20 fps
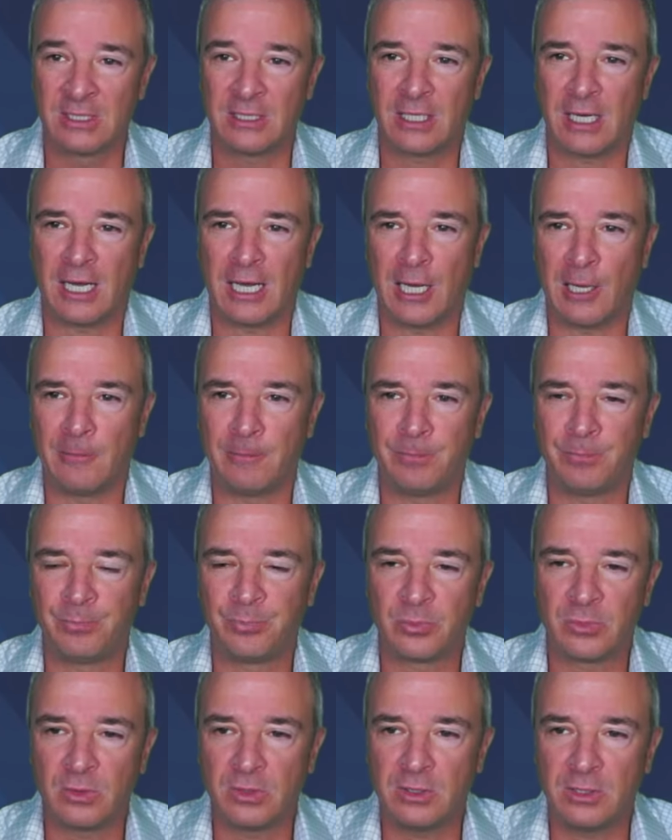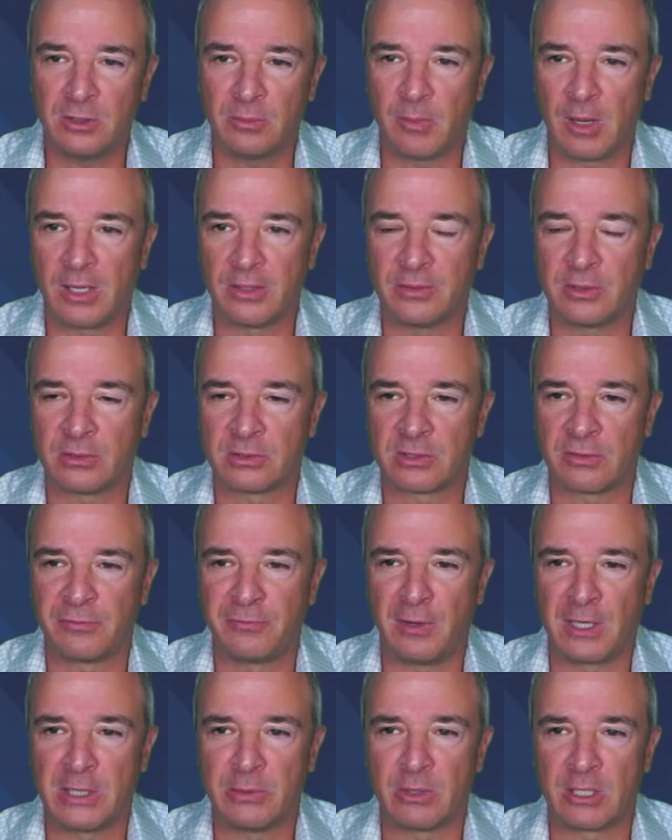Um, you might, there's a
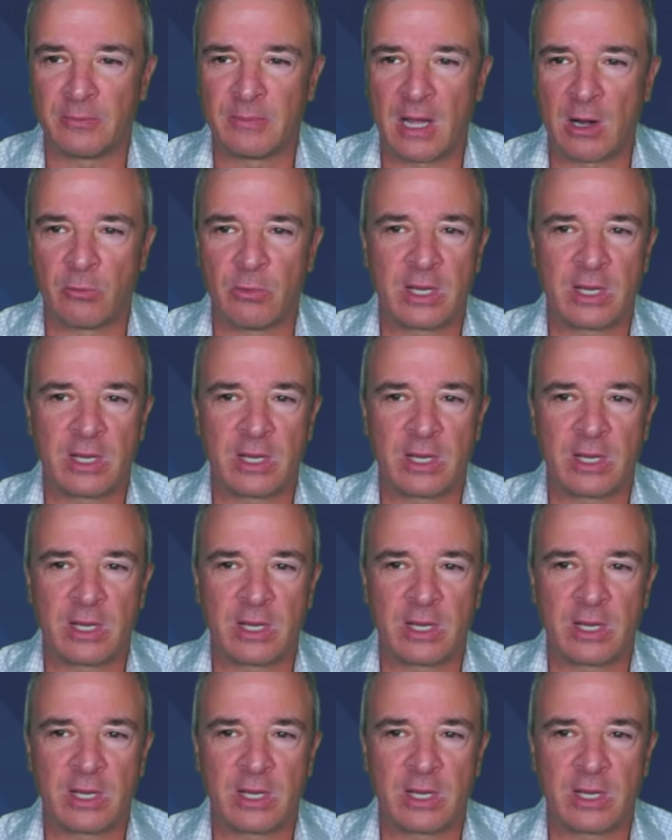funny one about